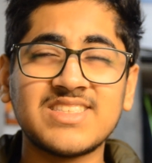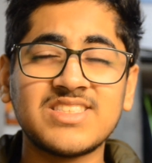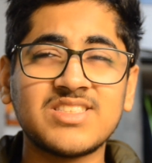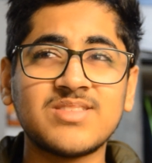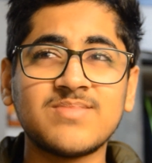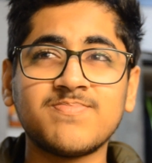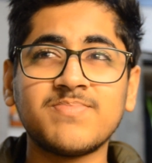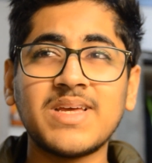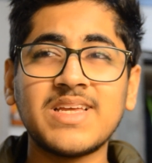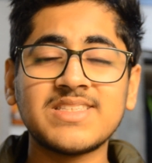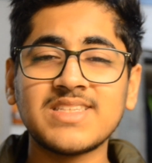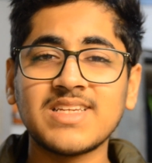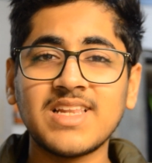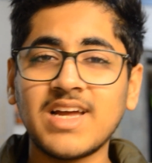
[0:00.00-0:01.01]
it's
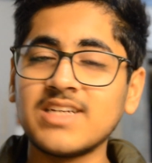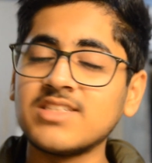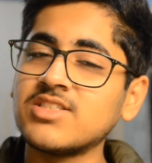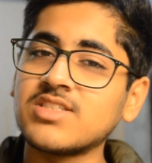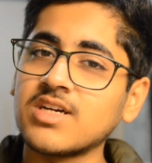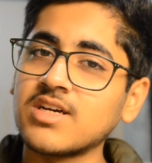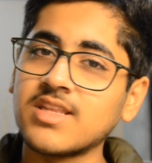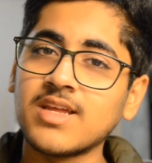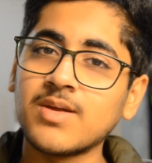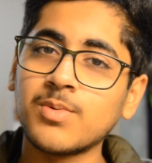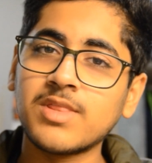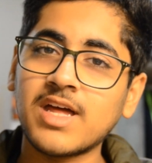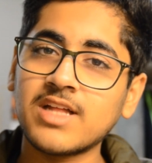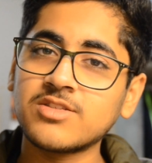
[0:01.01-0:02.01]
basically, I just
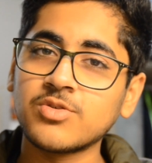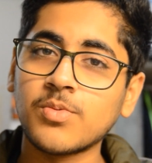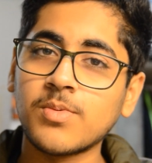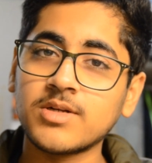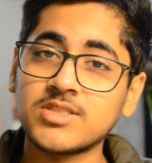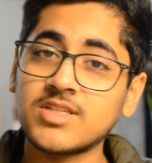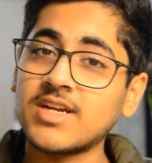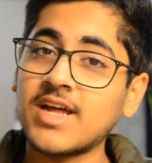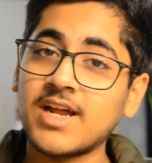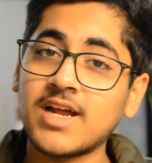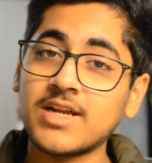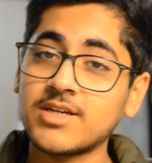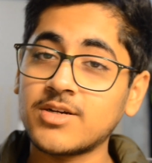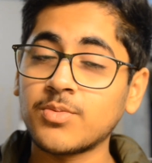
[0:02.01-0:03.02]
agree with that so much
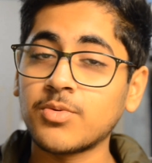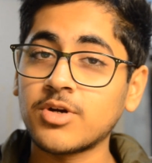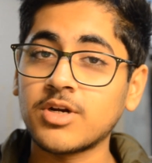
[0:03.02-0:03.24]
that I had